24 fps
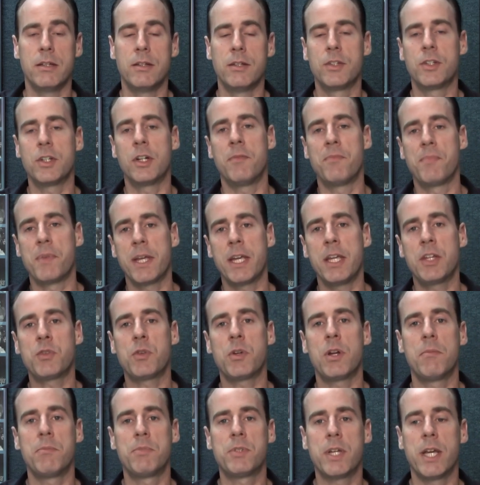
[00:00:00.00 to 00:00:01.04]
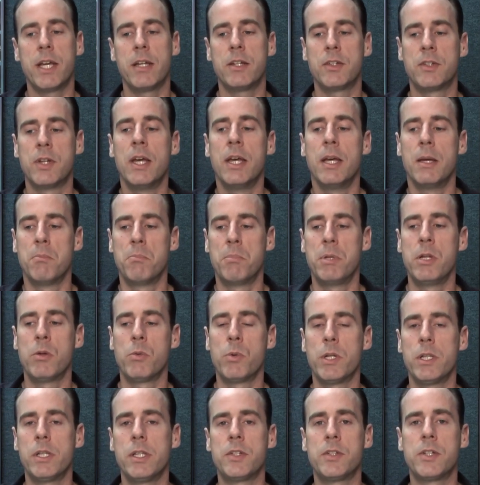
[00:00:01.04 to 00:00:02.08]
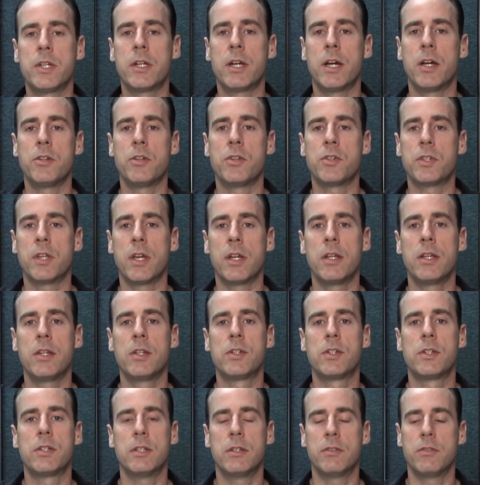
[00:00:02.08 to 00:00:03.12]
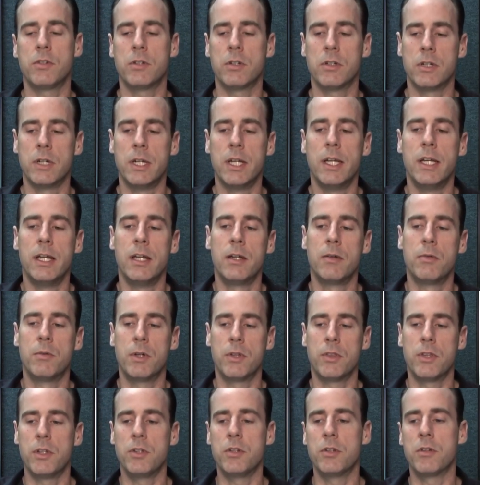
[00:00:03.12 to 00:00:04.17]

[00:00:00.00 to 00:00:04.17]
So I guess what I'm saying is be realistic on your studies. If you're within your